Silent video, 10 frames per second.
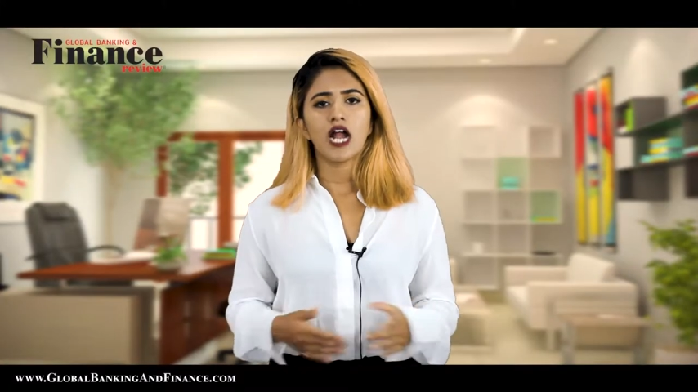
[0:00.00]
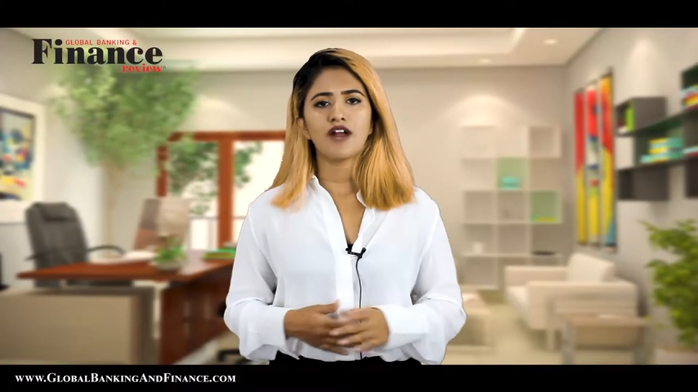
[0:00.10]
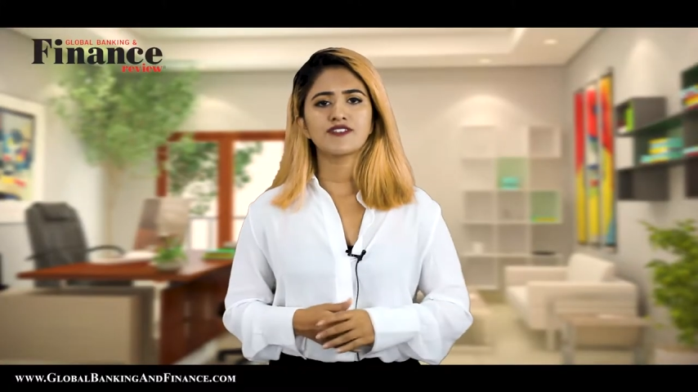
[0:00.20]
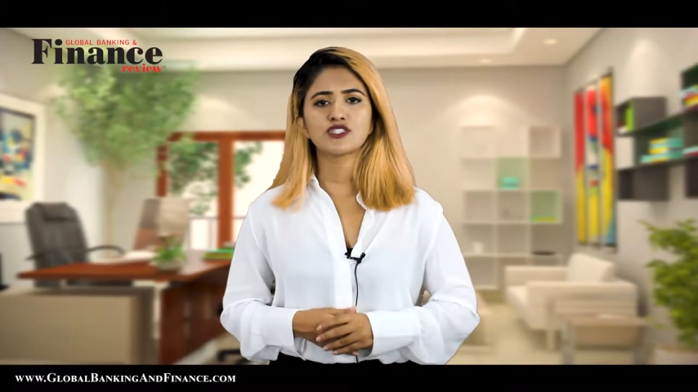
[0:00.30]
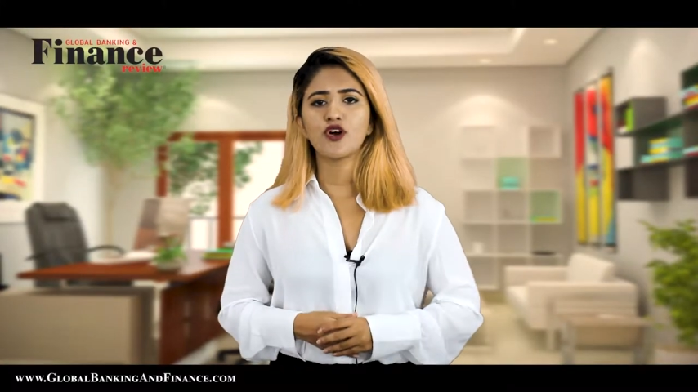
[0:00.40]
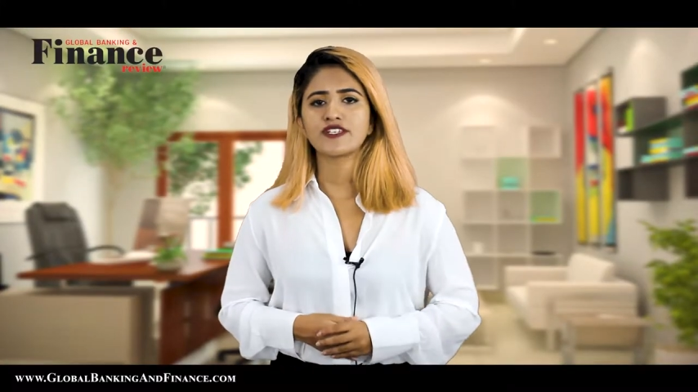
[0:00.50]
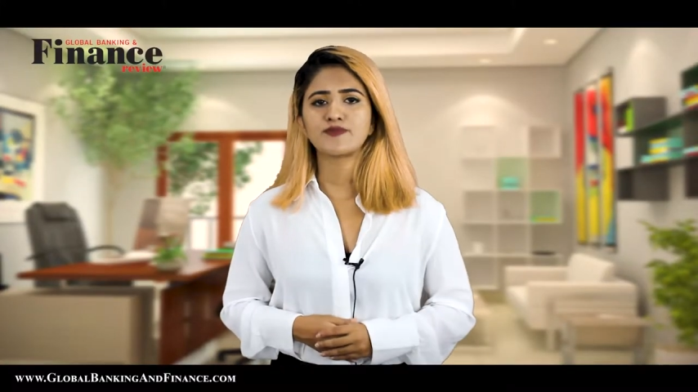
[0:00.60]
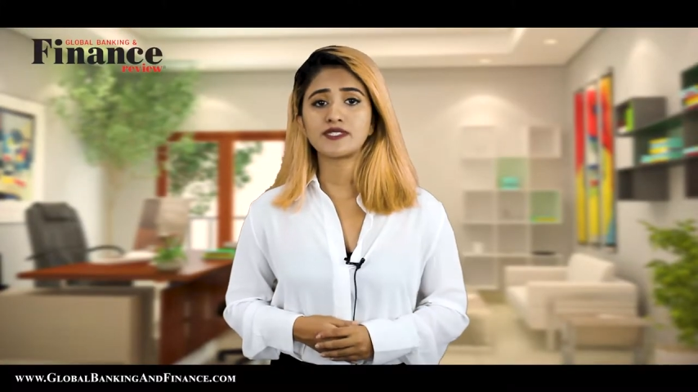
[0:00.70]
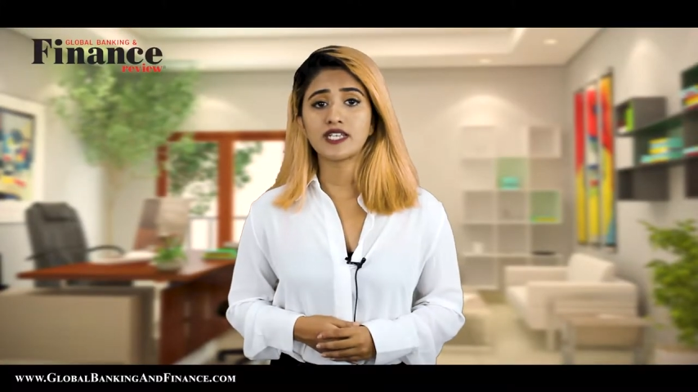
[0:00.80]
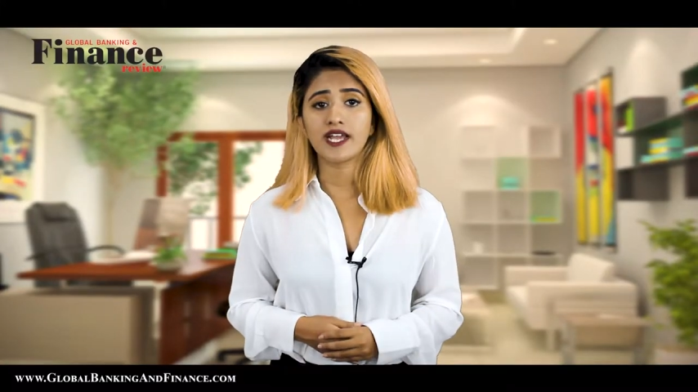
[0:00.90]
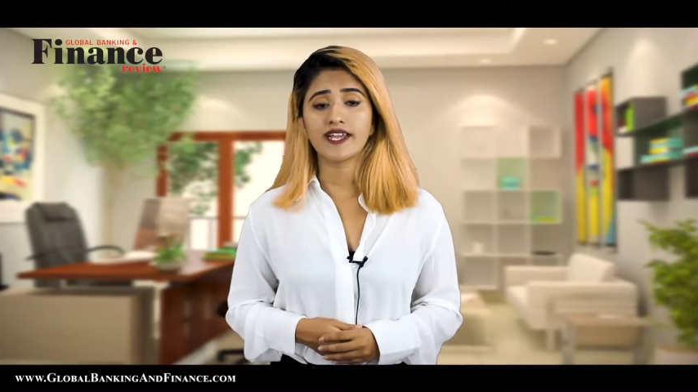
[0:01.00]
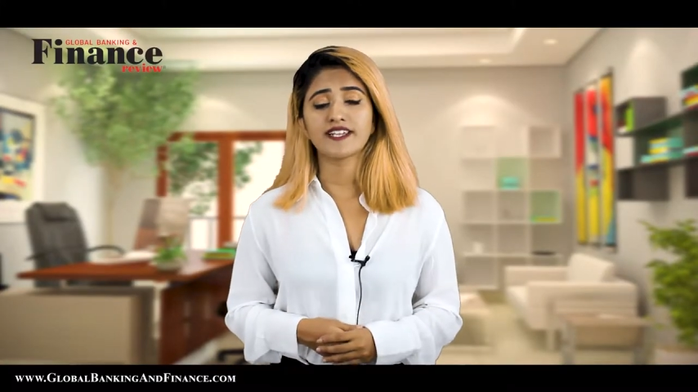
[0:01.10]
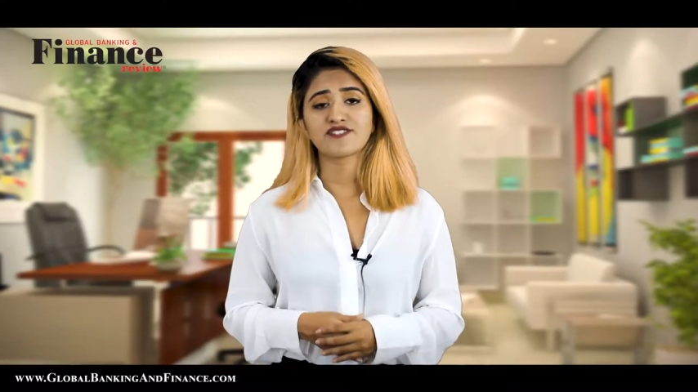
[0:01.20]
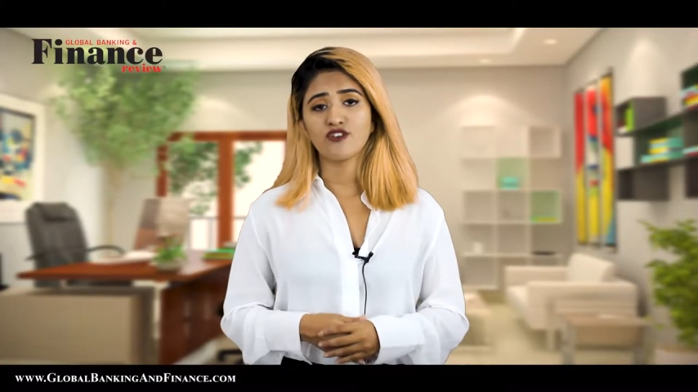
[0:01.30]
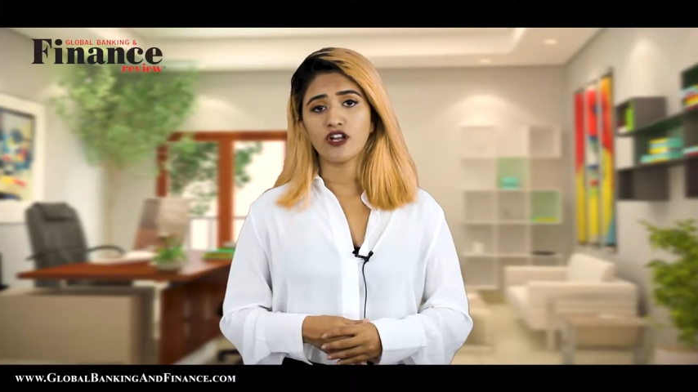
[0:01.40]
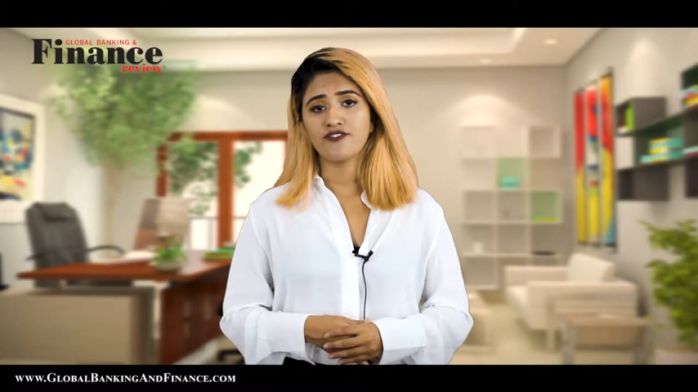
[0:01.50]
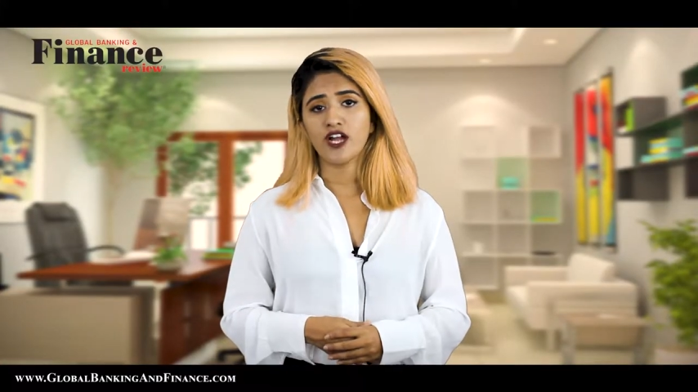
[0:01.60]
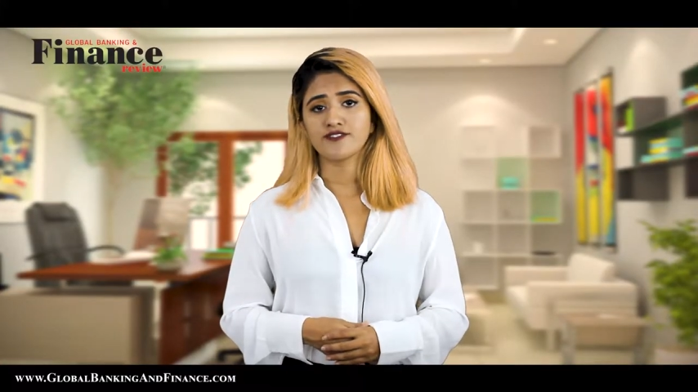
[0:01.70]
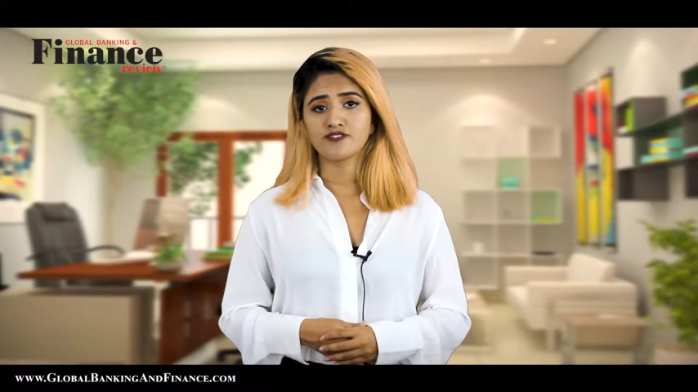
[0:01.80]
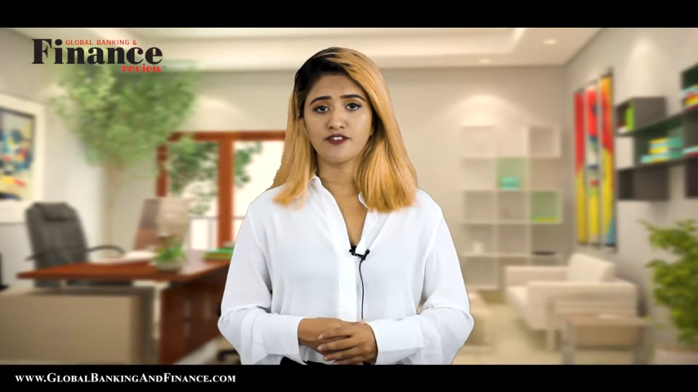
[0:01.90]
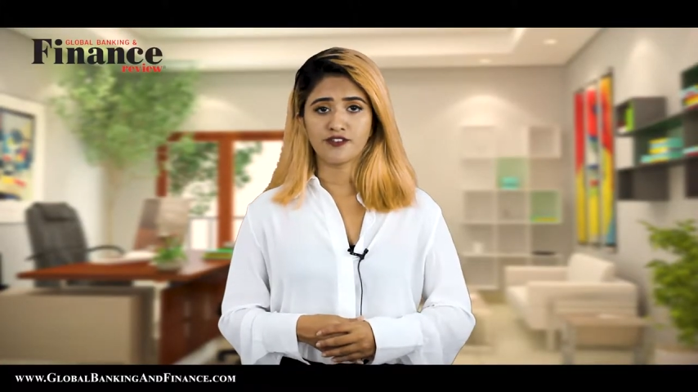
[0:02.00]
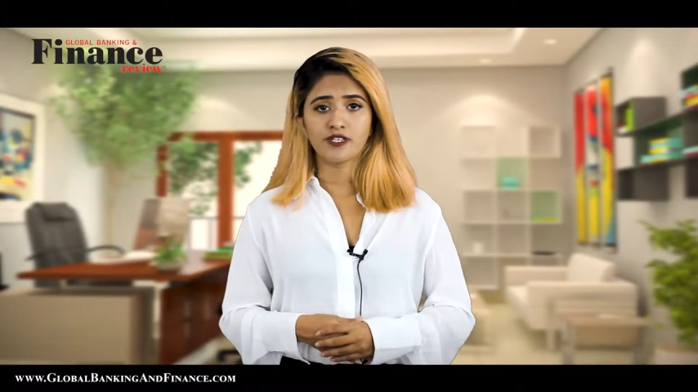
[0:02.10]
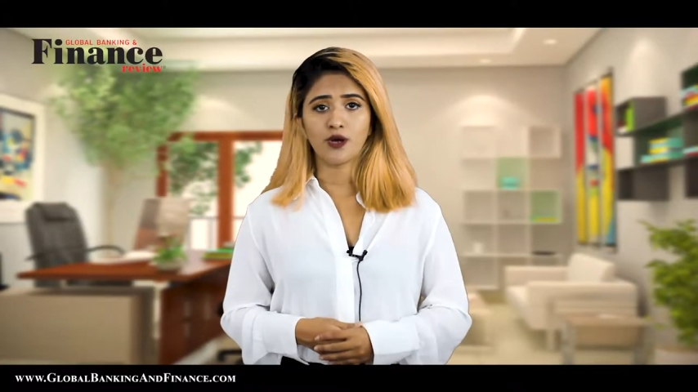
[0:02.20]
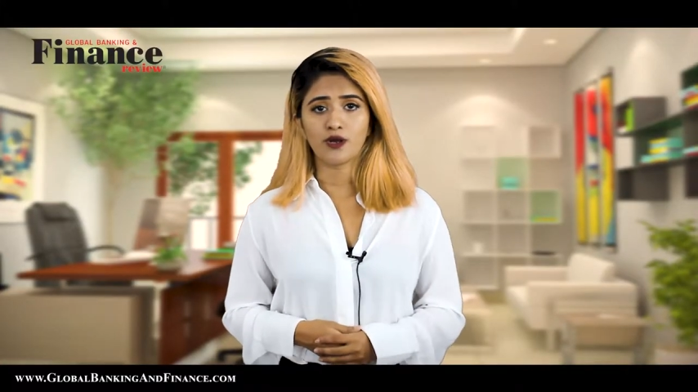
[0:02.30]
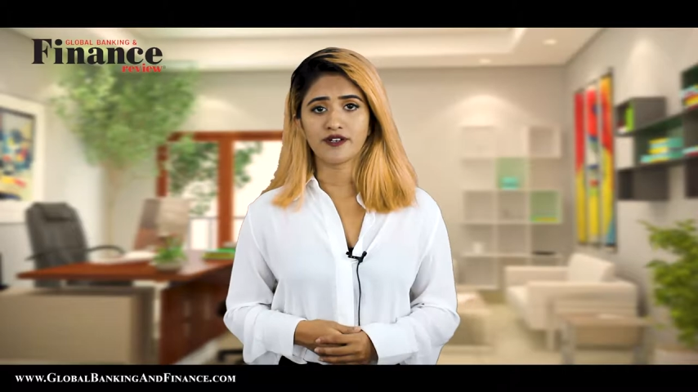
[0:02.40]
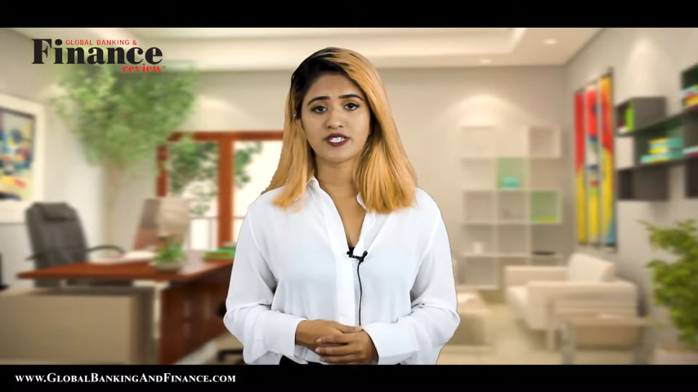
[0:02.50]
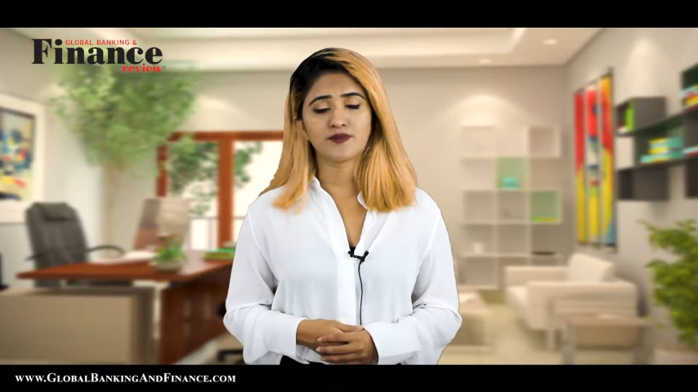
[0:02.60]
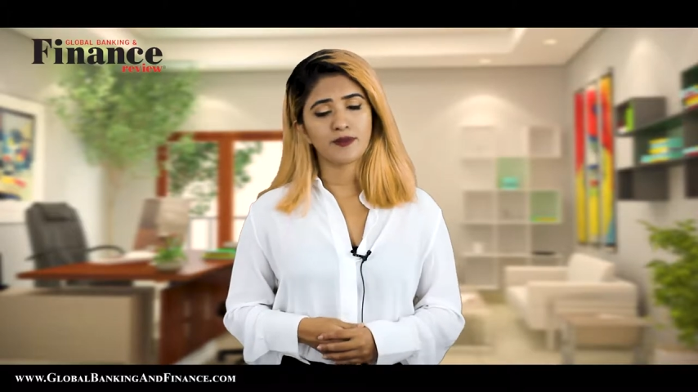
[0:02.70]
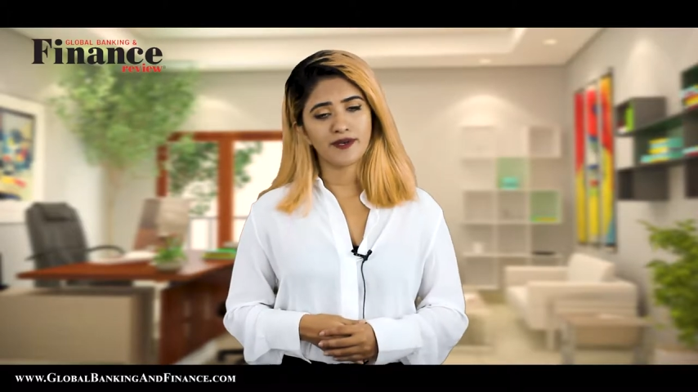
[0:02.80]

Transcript: Average cost per day is 45 to 50 dollars per